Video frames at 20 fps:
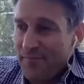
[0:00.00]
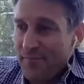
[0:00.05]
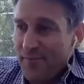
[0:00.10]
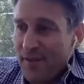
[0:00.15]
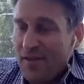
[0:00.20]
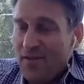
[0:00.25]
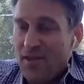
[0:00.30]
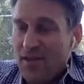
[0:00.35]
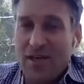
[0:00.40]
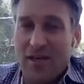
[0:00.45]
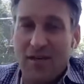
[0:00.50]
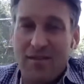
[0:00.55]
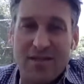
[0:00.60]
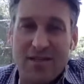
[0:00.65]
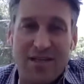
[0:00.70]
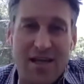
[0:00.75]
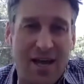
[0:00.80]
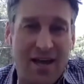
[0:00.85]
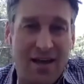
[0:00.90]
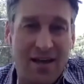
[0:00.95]
at the end of the
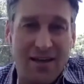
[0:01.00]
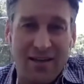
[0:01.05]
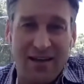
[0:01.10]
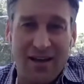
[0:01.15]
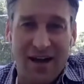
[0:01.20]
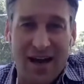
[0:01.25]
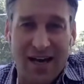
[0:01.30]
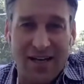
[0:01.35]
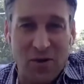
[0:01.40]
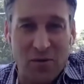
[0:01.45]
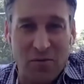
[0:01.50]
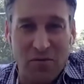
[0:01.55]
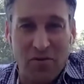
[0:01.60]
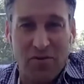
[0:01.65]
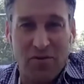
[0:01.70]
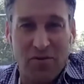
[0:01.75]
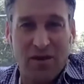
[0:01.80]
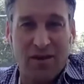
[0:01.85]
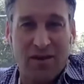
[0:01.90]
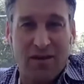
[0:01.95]
day, I don't
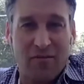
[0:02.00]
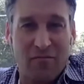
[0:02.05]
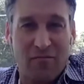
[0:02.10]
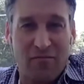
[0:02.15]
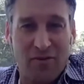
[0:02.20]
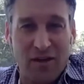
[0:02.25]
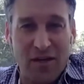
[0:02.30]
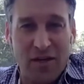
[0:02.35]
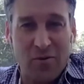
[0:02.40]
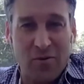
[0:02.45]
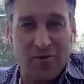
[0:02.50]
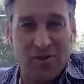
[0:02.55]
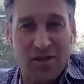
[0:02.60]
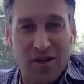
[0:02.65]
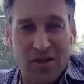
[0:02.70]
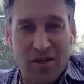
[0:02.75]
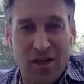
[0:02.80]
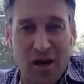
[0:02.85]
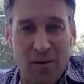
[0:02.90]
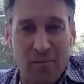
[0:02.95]
think video is going
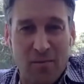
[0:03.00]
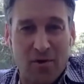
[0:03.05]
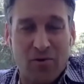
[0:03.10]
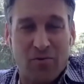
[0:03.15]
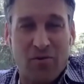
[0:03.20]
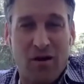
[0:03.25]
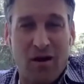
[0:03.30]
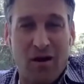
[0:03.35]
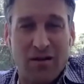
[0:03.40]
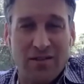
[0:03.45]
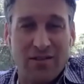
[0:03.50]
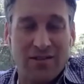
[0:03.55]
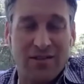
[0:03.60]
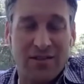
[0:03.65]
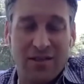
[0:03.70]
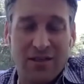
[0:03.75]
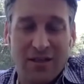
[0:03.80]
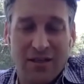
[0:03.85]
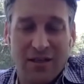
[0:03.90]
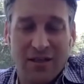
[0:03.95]
to come
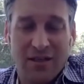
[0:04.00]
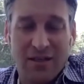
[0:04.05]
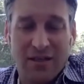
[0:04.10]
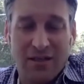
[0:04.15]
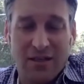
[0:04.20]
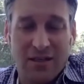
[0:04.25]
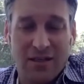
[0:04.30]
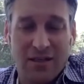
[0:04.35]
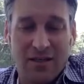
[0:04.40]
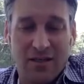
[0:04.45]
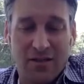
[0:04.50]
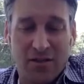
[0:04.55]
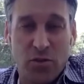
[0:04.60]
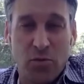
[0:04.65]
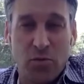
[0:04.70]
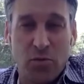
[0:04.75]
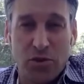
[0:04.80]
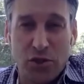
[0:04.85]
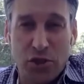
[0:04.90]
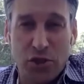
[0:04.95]
across
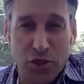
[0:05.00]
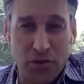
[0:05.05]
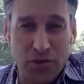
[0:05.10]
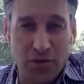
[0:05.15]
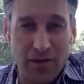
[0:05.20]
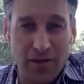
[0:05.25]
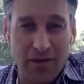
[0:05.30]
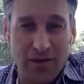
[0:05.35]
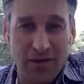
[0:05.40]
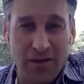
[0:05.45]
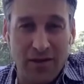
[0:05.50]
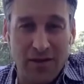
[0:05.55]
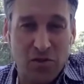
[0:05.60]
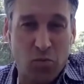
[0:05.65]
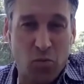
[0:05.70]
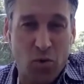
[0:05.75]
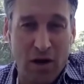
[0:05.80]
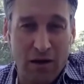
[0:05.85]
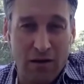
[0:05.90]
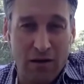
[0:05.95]
to a jury as
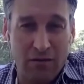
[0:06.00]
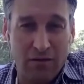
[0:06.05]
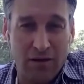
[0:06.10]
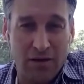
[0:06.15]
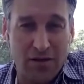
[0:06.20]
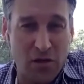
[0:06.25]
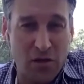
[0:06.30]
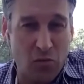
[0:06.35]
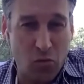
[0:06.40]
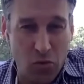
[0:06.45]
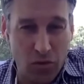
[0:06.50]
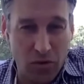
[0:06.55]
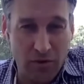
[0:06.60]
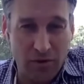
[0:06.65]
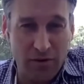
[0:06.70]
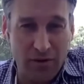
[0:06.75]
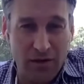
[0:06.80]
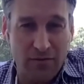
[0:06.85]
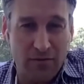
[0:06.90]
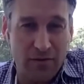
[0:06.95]
well as it
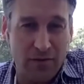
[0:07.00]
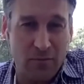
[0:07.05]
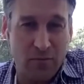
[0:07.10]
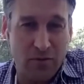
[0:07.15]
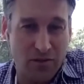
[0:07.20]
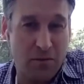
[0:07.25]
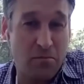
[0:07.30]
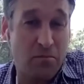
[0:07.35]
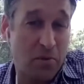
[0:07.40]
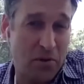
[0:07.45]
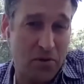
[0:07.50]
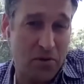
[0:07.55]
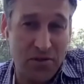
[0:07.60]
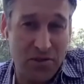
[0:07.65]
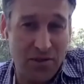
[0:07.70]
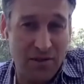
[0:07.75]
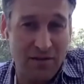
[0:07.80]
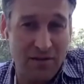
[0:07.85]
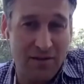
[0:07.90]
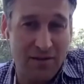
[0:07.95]
would if it was in
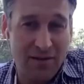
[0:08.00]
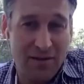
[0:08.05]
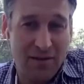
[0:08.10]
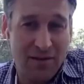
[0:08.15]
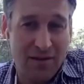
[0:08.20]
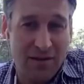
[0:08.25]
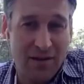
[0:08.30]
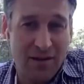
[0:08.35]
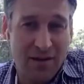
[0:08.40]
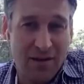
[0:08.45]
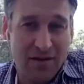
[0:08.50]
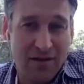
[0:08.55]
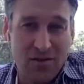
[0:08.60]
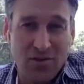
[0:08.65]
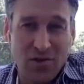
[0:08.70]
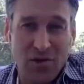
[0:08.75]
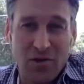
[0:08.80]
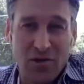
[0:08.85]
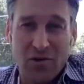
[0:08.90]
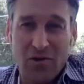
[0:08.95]
person.
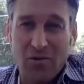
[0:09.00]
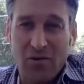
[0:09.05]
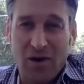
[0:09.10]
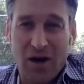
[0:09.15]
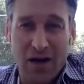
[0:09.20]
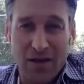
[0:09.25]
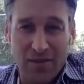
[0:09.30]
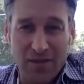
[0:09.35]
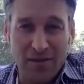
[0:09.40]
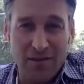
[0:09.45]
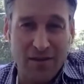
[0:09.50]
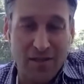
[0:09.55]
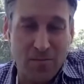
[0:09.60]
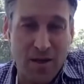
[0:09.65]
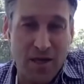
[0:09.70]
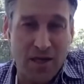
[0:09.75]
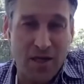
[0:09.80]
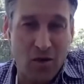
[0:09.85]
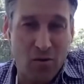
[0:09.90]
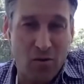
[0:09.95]
So I think this
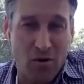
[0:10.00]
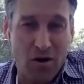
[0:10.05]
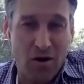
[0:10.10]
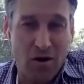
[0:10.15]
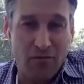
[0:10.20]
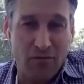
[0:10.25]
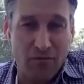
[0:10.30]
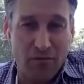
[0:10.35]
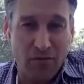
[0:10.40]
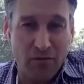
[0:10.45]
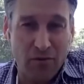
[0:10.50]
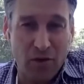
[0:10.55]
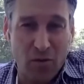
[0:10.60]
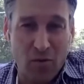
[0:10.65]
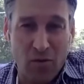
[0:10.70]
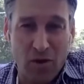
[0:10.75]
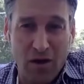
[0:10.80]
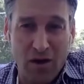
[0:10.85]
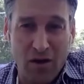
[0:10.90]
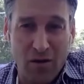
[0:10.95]
may go on for a little
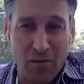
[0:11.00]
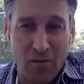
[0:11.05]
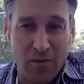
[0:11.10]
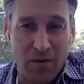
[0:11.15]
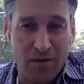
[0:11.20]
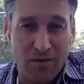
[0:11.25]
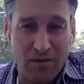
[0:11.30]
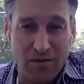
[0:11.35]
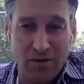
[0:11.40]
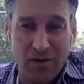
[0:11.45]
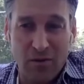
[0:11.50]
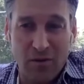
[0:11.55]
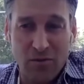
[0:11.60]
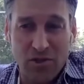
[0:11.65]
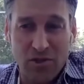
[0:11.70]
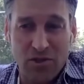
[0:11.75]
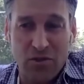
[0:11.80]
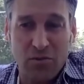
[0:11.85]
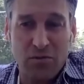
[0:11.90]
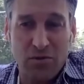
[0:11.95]
while, but
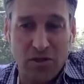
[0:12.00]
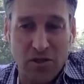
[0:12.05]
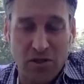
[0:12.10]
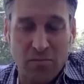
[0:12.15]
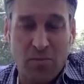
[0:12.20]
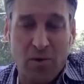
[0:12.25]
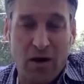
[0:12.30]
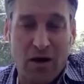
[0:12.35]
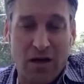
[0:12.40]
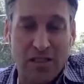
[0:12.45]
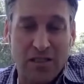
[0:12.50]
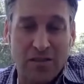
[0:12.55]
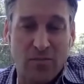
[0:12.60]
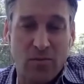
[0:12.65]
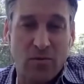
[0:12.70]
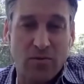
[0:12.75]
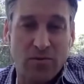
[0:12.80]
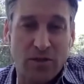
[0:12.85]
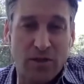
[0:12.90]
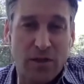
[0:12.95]
as soon as it's
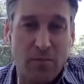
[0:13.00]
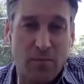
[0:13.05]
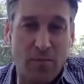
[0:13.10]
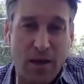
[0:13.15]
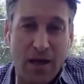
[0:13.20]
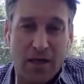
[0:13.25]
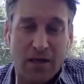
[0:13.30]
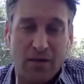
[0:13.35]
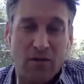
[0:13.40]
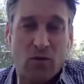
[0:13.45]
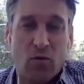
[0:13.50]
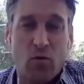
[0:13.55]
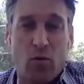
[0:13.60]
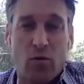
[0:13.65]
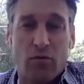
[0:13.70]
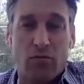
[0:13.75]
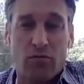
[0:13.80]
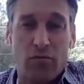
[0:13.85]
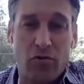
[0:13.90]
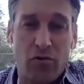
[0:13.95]
possible to get back in the
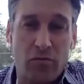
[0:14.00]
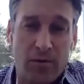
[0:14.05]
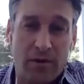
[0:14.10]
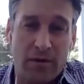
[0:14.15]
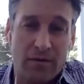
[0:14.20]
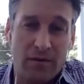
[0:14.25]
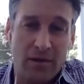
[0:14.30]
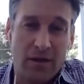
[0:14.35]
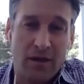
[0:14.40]
courtroom and